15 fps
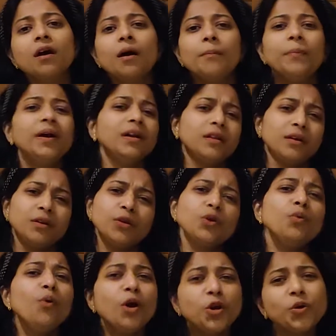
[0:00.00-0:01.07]
But do you
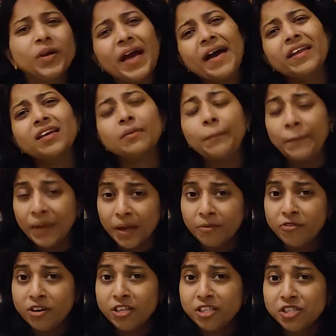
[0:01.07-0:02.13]
want to carry big
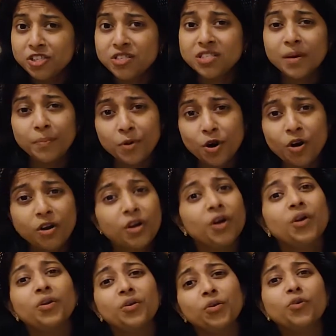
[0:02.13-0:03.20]
furnitures abroad?
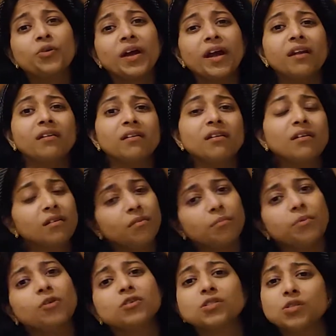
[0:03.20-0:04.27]
No, right?
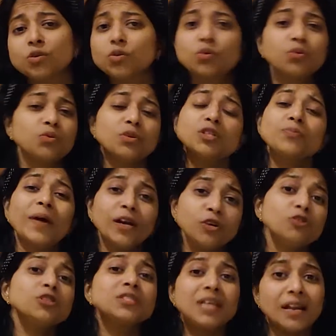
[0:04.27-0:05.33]
Because it's better to
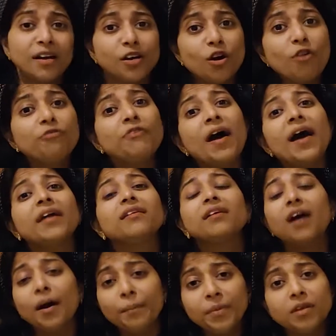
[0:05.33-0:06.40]
sell it off and
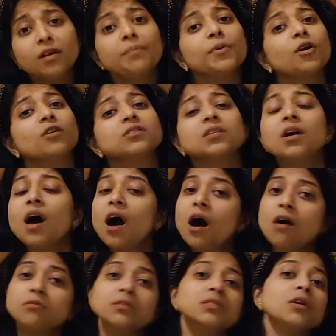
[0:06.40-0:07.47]
come here, because
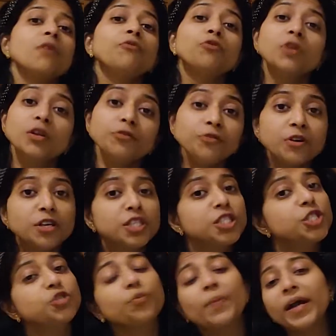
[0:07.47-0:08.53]
houses are fully
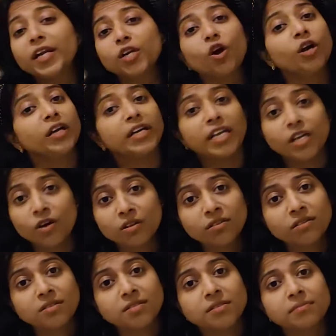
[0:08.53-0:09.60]
furnished, you might not need all
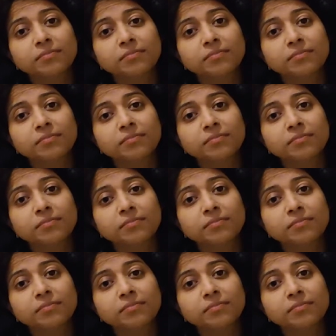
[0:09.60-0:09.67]
this.